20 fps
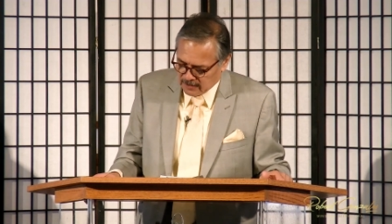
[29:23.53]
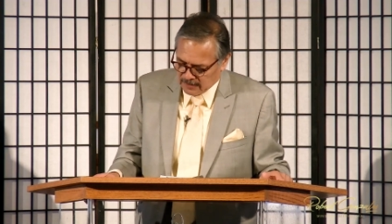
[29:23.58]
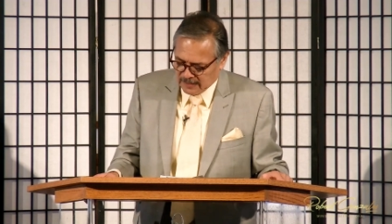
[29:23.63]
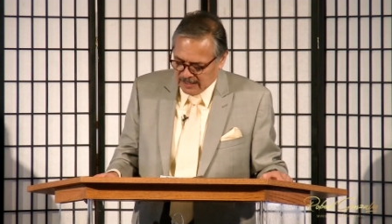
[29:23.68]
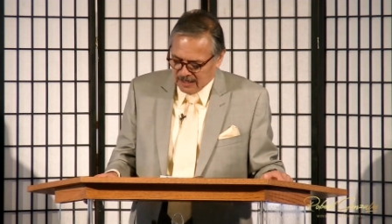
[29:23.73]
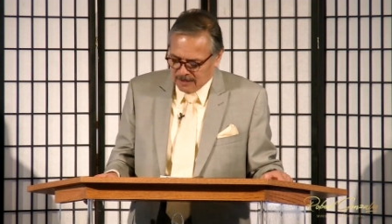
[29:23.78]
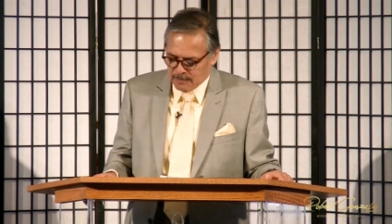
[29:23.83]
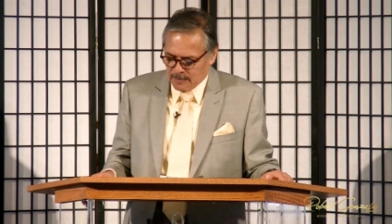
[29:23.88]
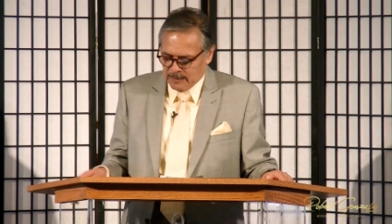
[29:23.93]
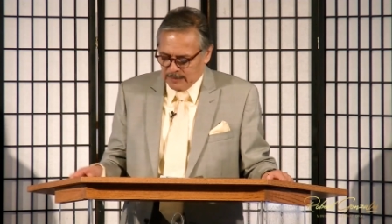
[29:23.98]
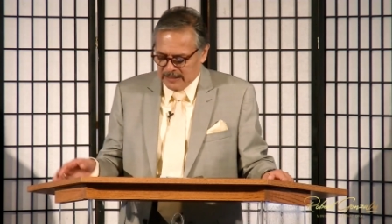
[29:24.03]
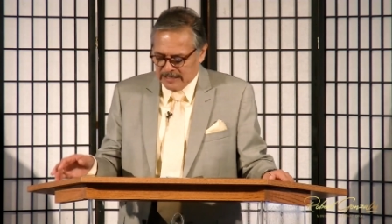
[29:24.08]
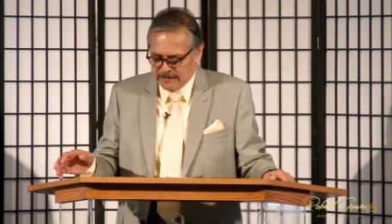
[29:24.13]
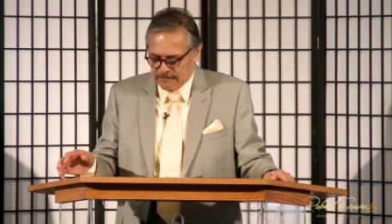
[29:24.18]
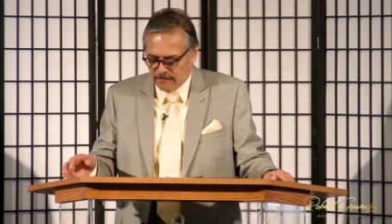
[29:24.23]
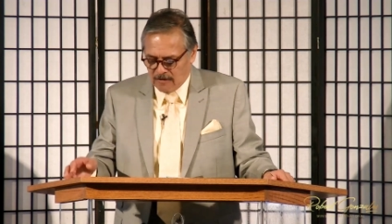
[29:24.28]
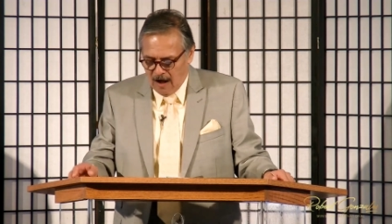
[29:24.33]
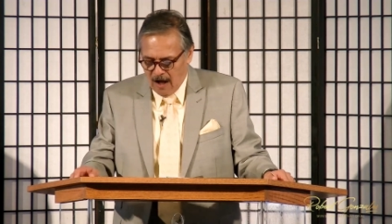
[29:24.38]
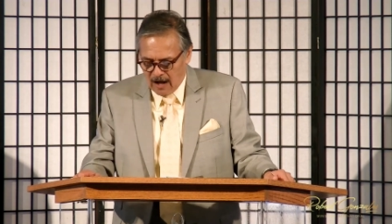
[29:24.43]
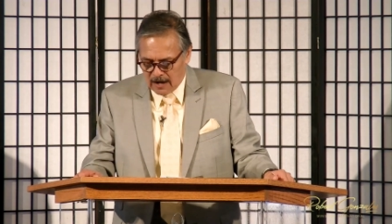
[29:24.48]
Nineveh
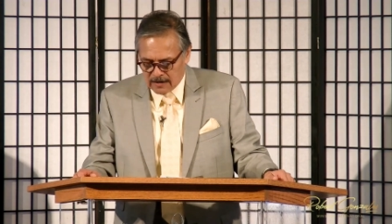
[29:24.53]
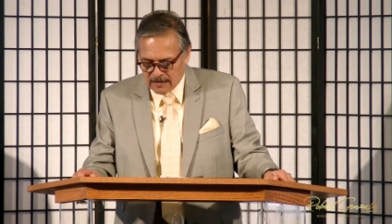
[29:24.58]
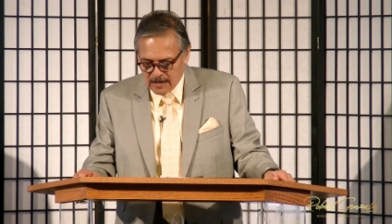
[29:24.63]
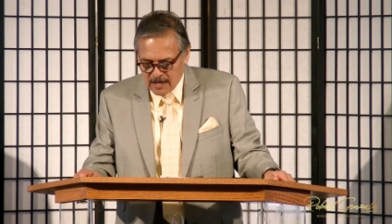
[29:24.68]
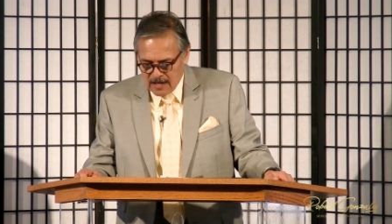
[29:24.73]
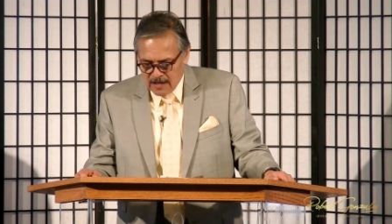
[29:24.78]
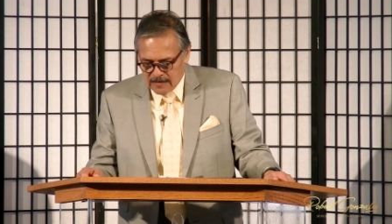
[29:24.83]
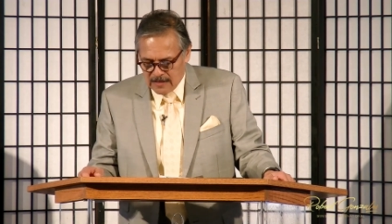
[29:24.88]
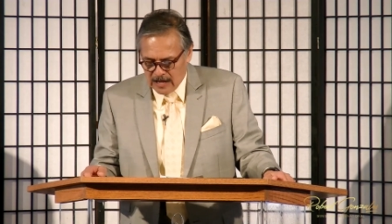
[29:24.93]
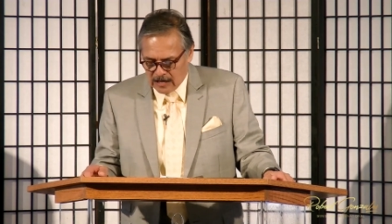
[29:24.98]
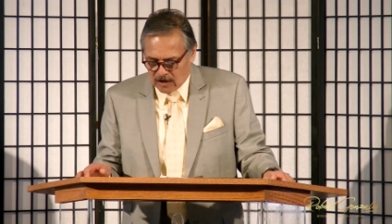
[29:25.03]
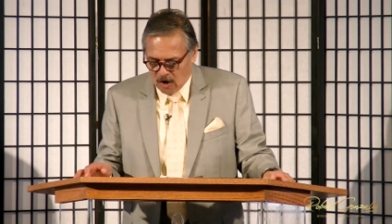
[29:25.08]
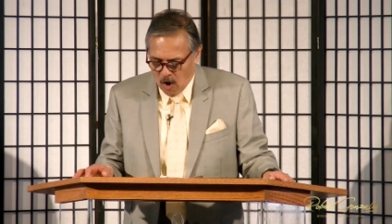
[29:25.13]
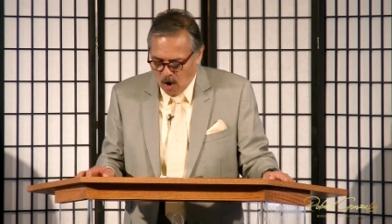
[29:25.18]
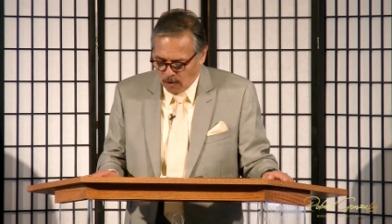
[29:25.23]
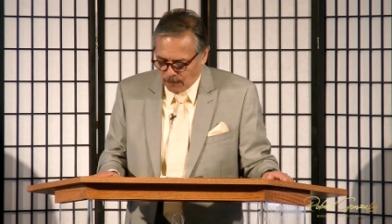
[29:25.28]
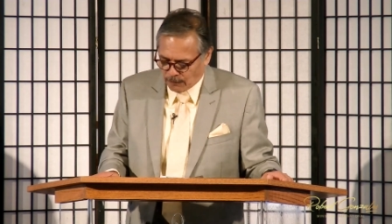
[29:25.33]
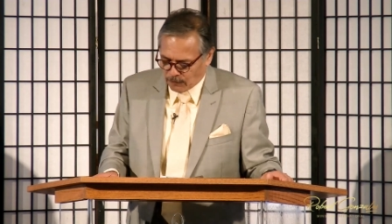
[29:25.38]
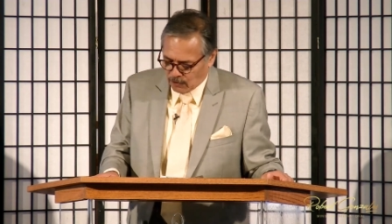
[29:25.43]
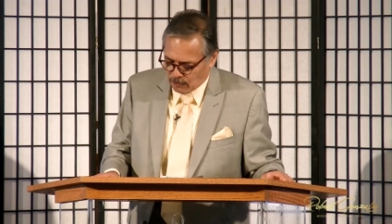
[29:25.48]
believe God. They
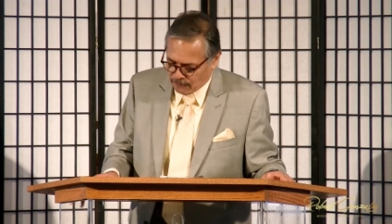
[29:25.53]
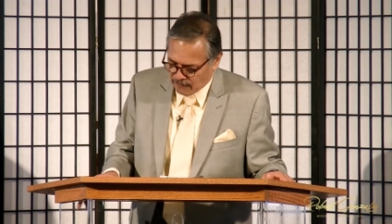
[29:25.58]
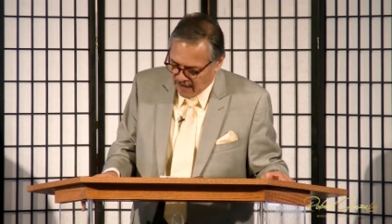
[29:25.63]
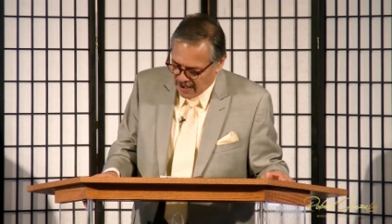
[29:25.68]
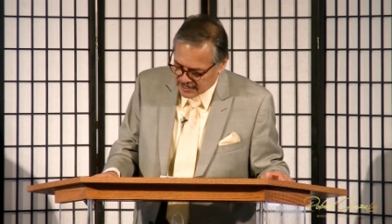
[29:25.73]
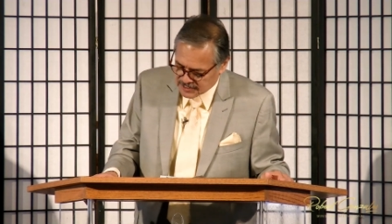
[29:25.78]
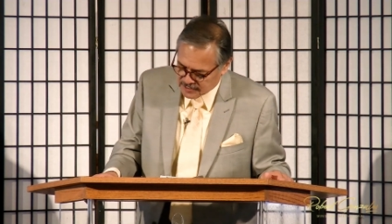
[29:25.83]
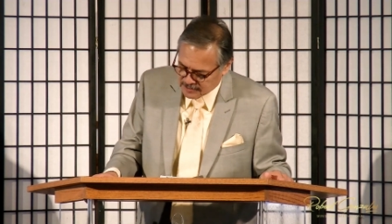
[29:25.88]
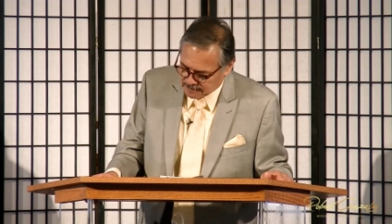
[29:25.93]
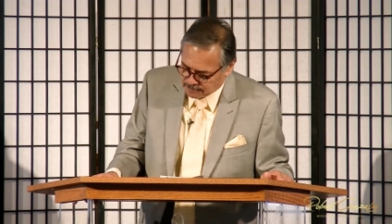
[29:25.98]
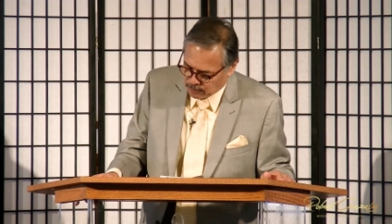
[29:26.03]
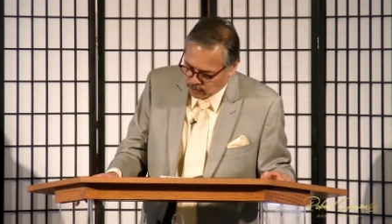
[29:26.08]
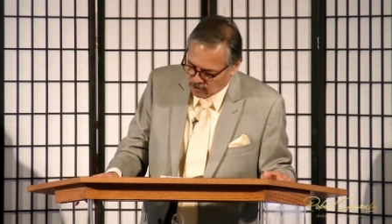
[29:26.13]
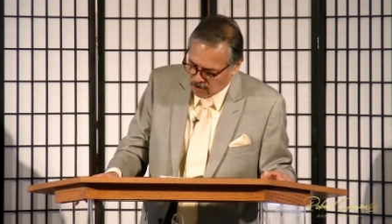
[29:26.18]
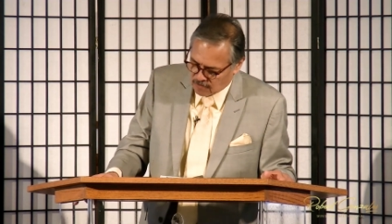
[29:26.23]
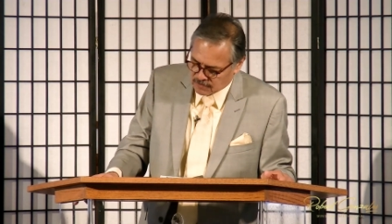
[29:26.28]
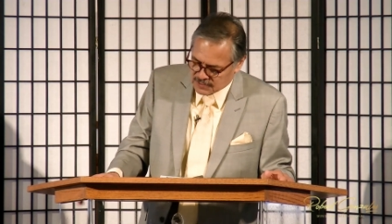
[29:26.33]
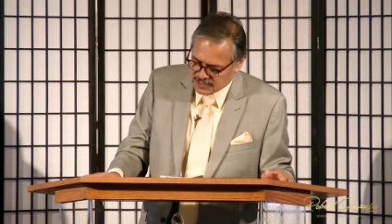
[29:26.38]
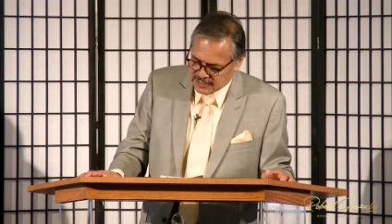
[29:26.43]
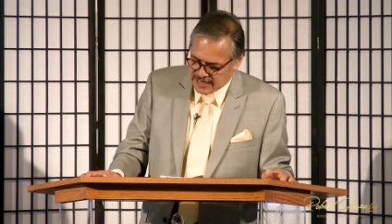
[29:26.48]
called for a fast and put
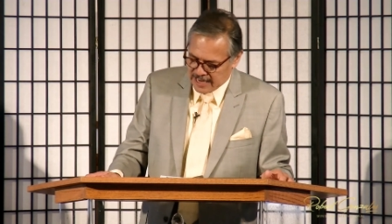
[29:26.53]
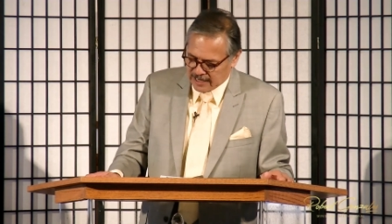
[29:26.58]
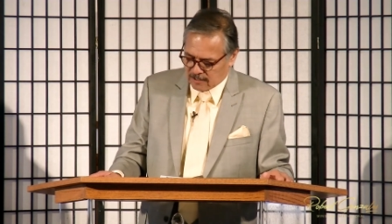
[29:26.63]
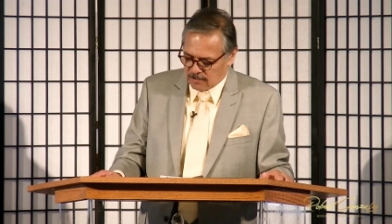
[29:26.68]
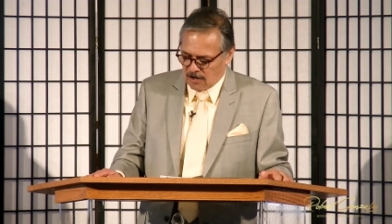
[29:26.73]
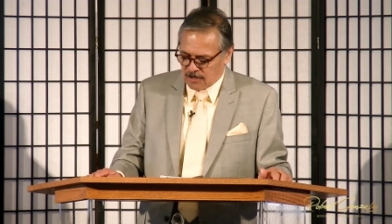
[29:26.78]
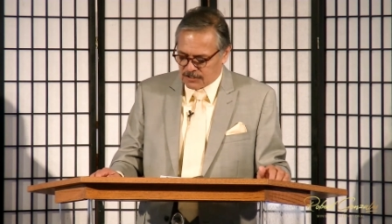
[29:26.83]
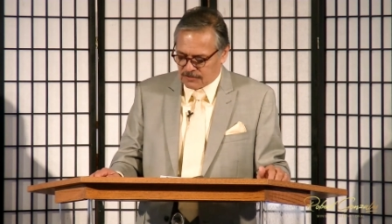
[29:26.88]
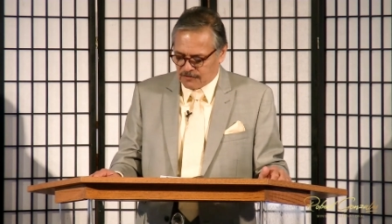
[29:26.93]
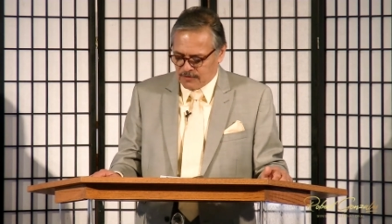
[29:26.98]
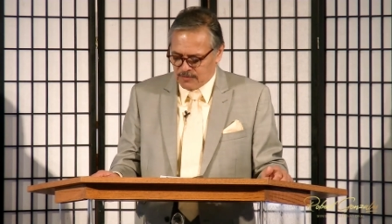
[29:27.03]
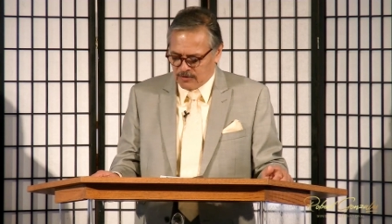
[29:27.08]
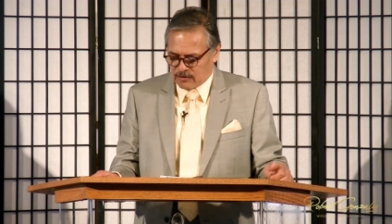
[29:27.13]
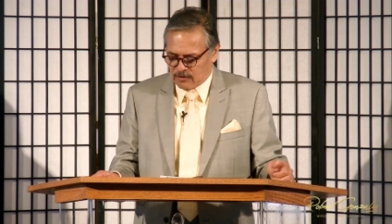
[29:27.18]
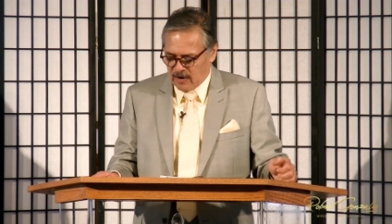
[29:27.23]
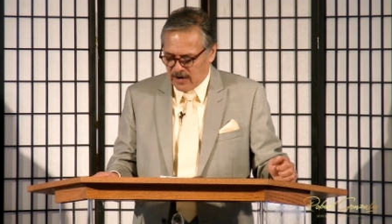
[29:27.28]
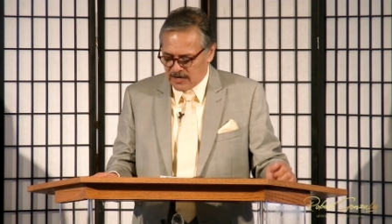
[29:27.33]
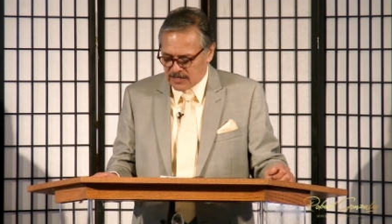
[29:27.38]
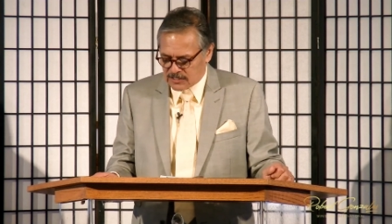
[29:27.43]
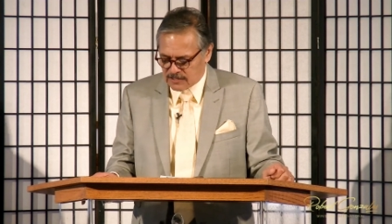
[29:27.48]
on sackcloth, from the
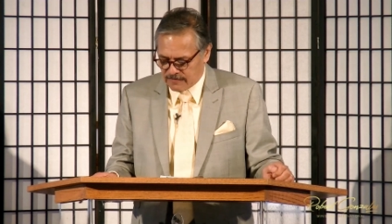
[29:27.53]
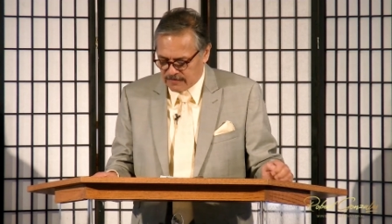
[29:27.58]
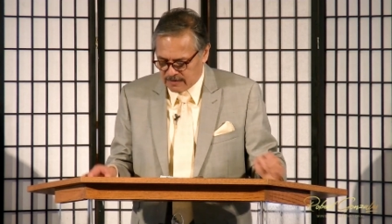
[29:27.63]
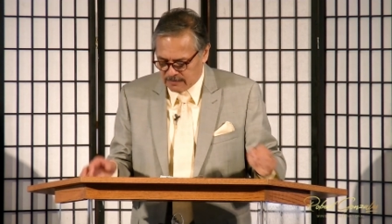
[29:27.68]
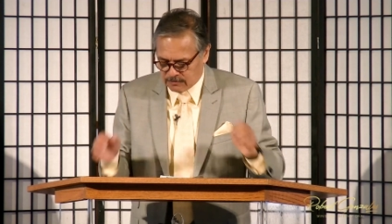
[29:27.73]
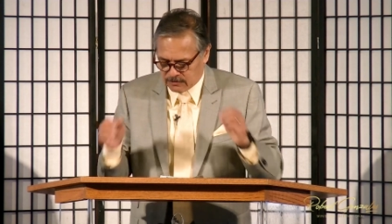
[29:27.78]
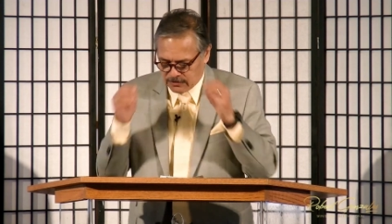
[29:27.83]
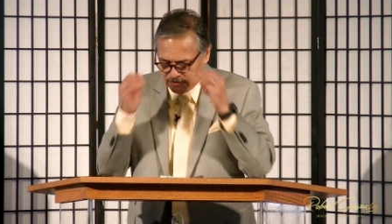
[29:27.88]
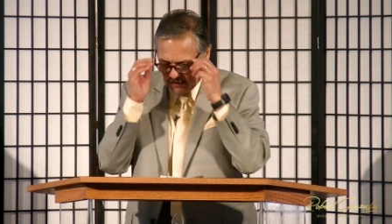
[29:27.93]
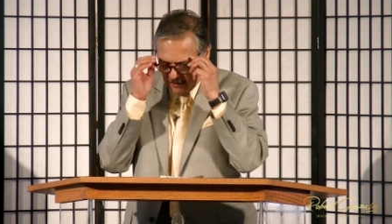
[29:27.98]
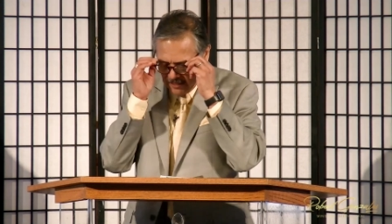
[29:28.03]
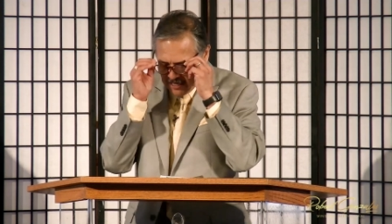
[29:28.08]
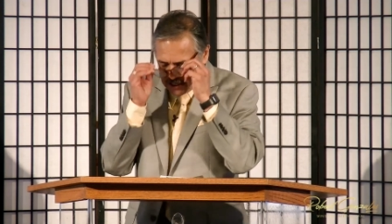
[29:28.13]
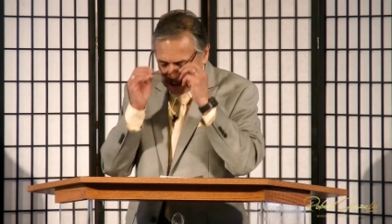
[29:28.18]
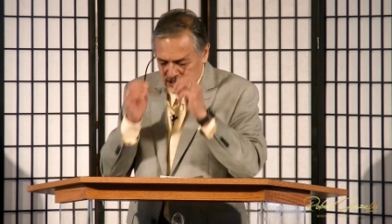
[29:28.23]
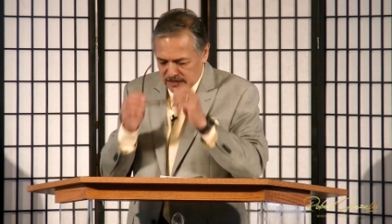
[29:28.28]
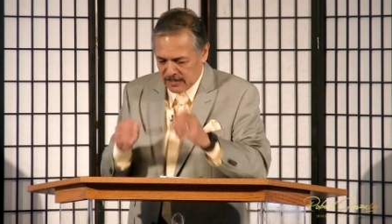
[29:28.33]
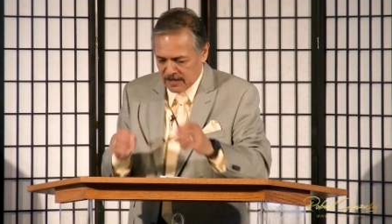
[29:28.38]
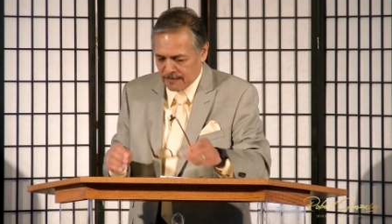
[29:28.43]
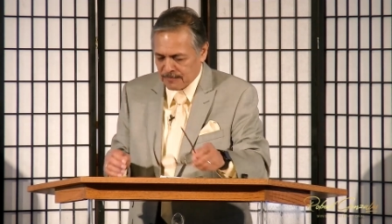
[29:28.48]
greatest of them to the
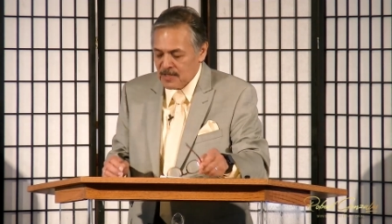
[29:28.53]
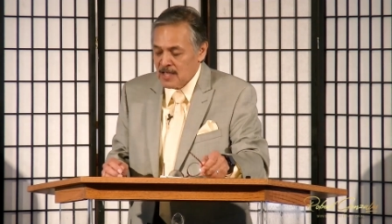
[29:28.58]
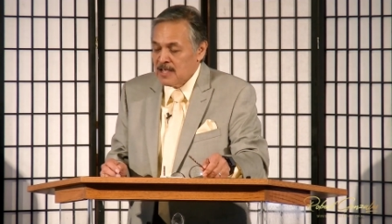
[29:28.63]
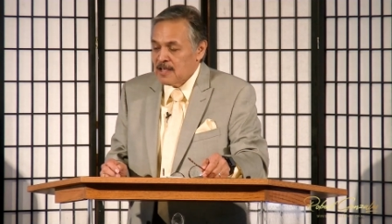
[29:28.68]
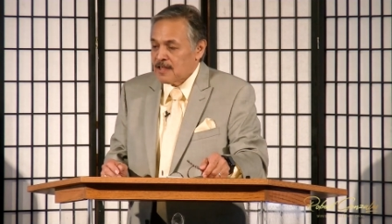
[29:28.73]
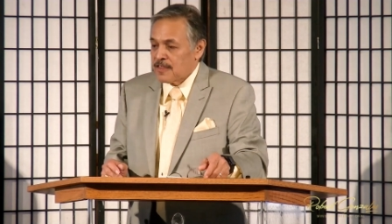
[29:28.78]
least of them.